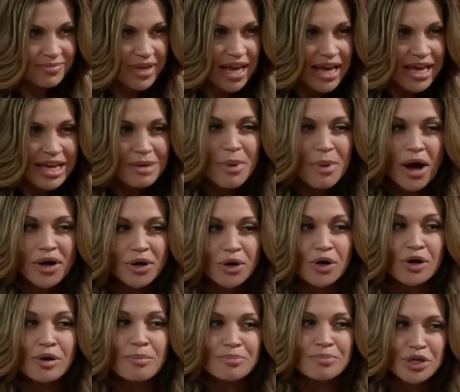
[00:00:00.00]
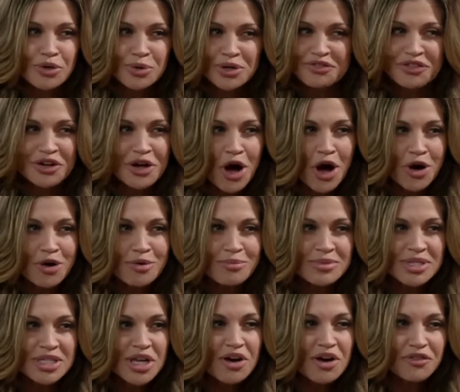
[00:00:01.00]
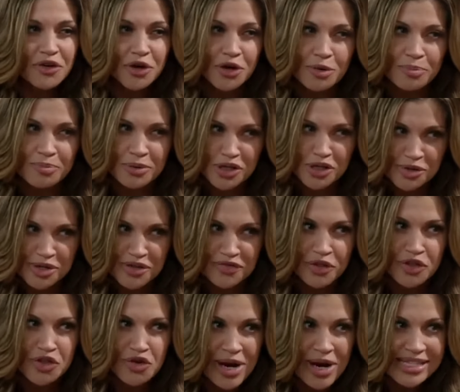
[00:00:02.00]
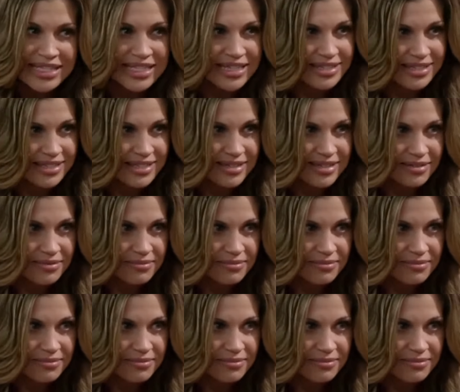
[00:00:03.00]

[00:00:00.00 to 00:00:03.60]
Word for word: He bought her beautiful combs for her beautiful tresses.